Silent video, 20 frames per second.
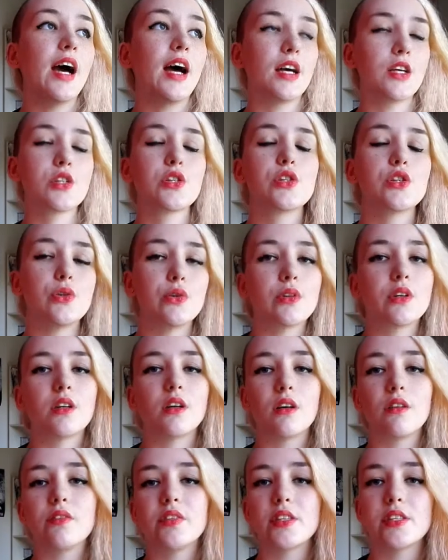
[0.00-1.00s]
as Luca,
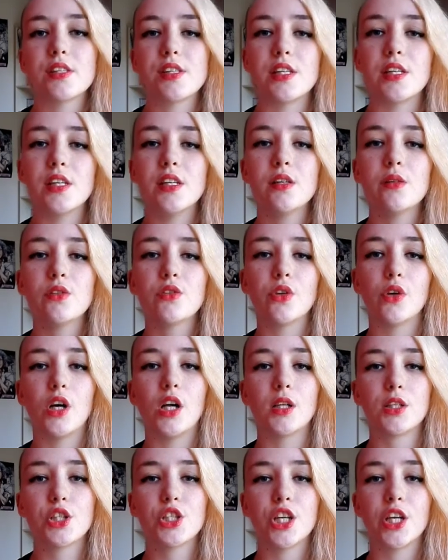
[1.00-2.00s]
obviously, so
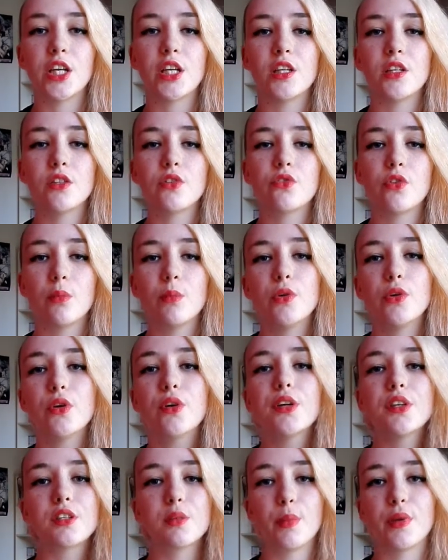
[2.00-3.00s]
I'll change from
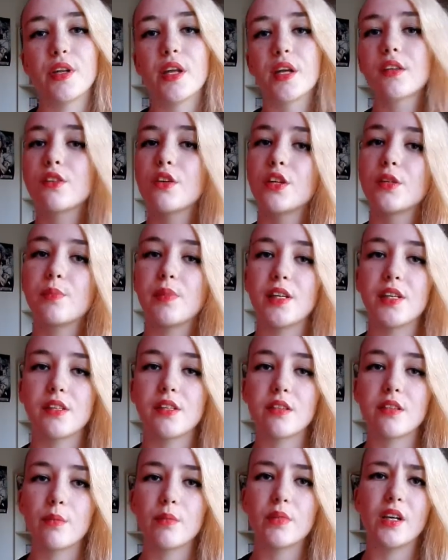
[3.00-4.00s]
Luca to my next cosplay
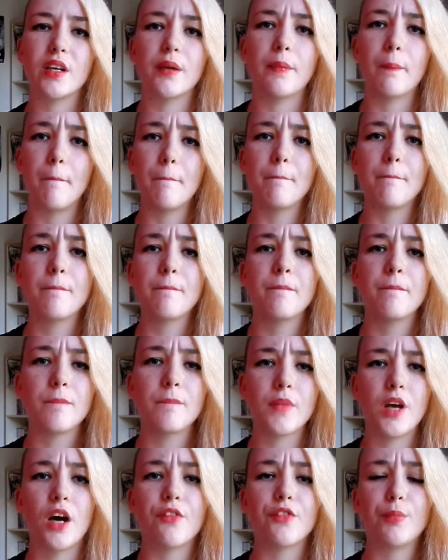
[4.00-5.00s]

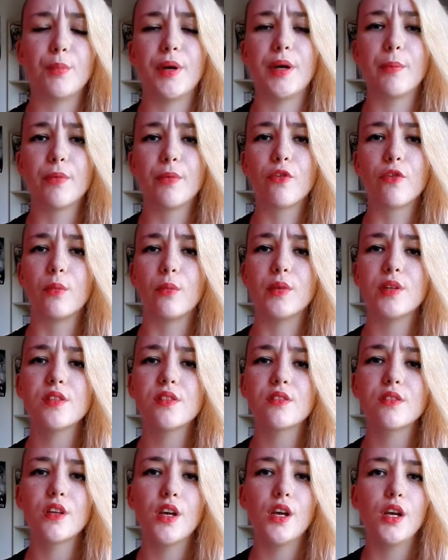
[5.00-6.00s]
sometime after my
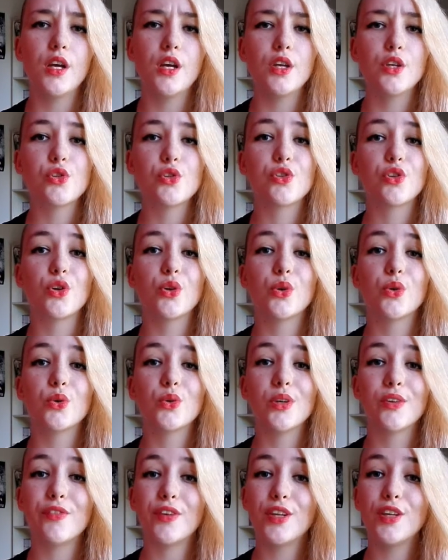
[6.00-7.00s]
performance. So
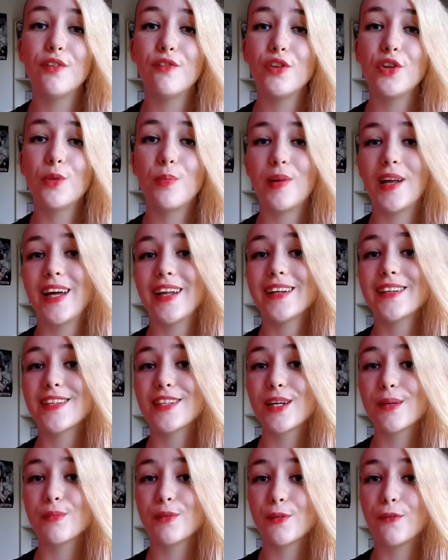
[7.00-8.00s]
if any of you are planning to
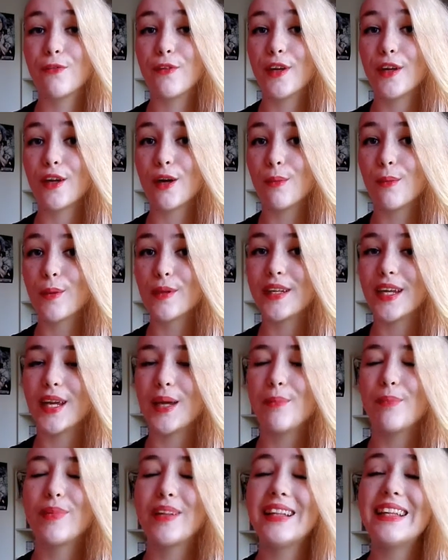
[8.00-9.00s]
come to a free comic
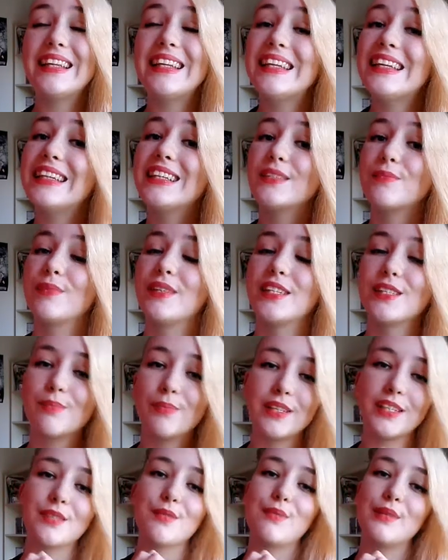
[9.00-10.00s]
day, please, please,
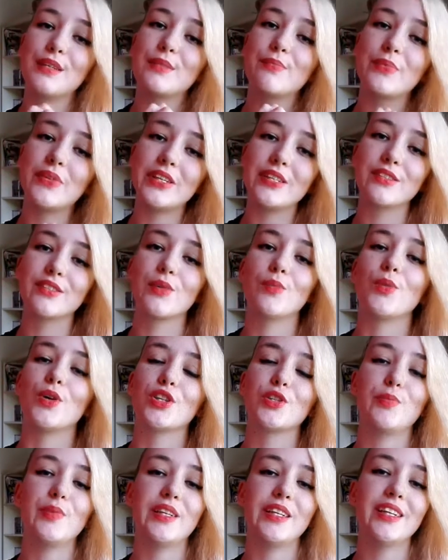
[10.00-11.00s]
please, please, please come
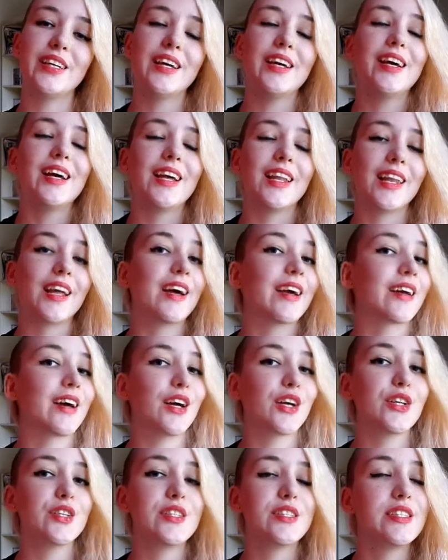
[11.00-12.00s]
watch me. Like, I
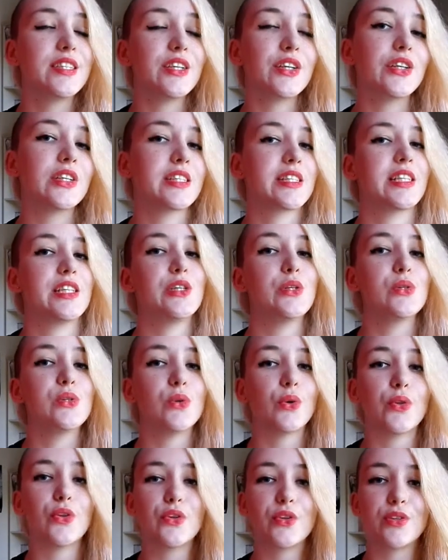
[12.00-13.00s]
could seriously use
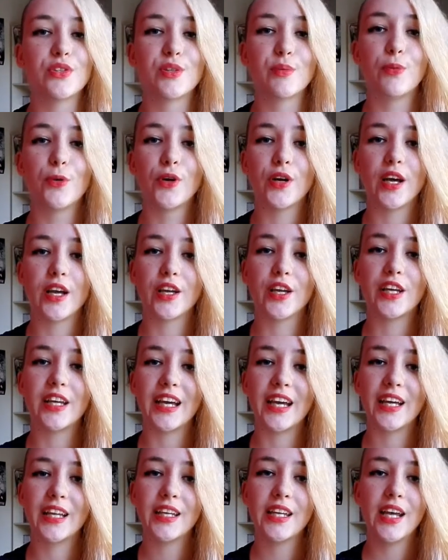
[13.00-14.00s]
all the support I could
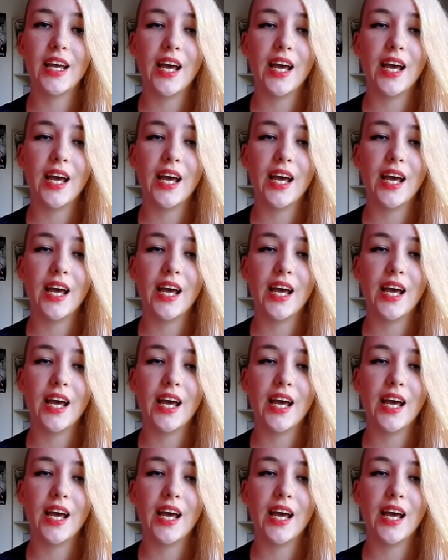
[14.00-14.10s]
get.